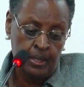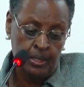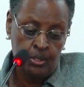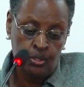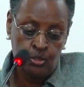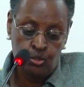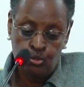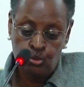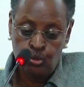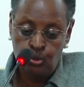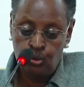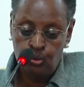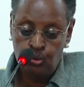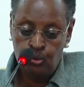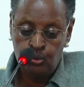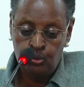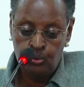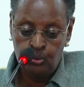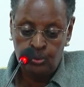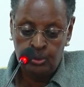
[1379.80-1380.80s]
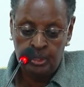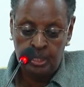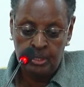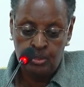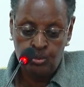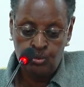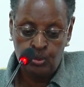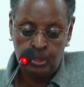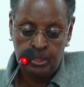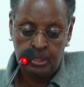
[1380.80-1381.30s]
So
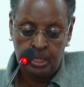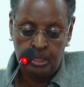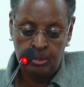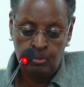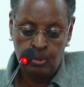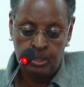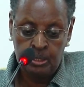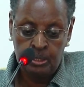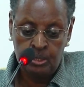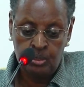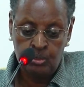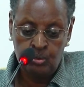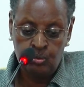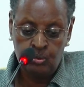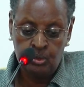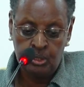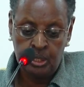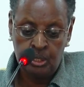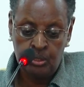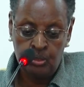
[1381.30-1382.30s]
that's what I wanted to tell